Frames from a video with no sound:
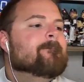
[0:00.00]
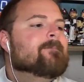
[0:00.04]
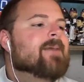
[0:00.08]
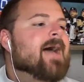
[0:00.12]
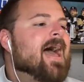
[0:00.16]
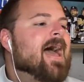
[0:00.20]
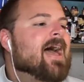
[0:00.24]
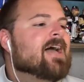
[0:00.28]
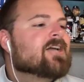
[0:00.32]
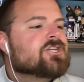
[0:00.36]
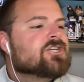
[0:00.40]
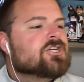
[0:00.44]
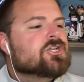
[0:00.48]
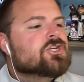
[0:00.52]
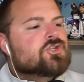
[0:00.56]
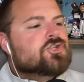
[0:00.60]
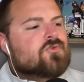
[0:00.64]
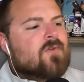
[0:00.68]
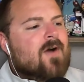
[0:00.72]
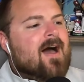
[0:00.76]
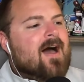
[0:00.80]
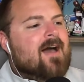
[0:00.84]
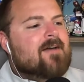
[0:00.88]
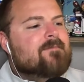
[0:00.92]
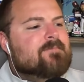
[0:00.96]
Passion,
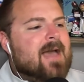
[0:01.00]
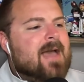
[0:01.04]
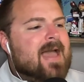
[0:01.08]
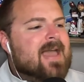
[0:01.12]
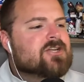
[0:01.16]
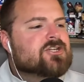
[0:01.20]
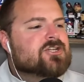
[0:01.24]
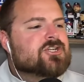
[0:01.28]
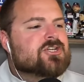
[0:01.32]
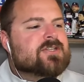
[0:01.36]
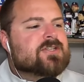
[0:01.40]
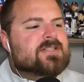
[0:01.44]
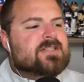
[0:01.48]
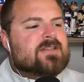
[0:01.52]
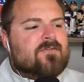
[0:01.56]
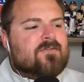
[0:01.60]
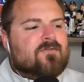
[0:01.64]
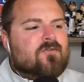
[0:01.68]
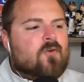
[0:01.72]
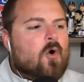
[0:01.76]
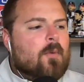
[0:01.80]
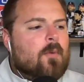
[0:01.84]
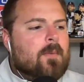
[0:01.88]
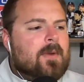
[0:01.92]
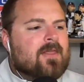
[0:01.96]
drive, patience, the
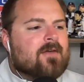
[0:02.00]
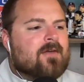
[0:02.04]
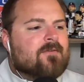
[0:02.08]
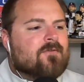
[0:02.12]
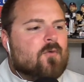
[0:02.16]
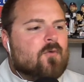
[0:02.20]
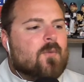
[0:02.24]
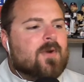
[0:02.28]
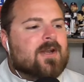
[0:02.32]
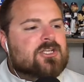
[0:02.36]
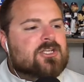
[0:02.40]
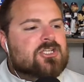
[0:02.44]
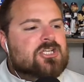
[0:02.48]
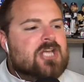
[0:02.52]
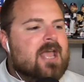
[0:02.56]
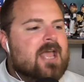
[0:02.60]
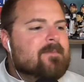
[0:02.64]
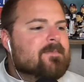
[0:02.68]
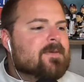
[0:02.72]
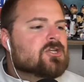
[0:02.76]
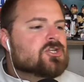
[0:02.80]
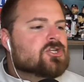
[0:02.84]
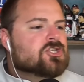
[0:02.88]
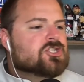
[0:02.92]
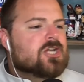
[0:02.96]
formula for winning
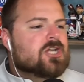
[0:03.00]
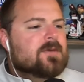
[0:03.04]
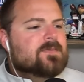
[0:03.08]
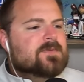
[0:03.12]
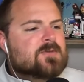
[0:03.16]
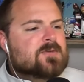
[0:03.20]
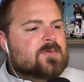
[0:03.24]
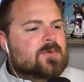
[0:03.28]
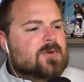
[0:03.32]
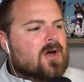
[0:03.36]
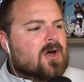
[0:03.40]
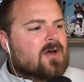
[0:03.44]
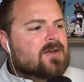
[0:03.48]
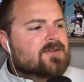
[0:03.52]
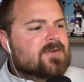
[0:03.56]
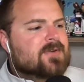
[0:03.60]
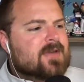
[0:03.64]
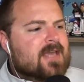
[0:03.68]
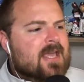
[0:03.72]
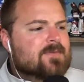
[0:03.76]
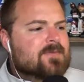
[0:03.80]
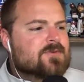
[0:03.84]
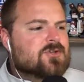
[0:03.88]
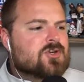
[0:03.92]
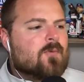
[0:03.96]
championships is what also
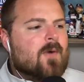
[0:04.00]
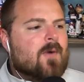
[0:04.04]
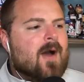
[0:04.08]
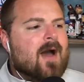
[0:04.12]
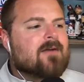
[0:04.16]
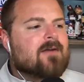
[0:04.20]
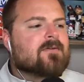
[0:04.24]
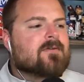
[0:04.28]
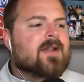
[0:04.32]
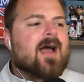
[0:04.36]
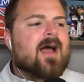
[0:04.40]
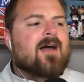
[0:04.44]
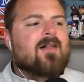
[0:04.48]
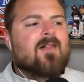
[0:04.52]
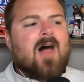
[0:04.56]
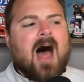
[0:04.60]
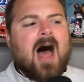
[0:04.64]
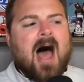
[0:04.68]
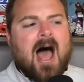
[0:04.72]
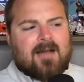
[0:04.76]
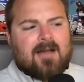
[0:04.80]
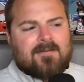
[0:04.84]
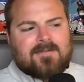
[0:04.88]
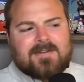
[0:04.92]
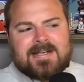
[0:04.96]
keeps your ride or die
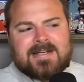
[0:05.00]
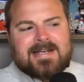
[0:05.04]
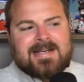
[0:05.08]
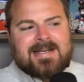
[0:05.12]
alive.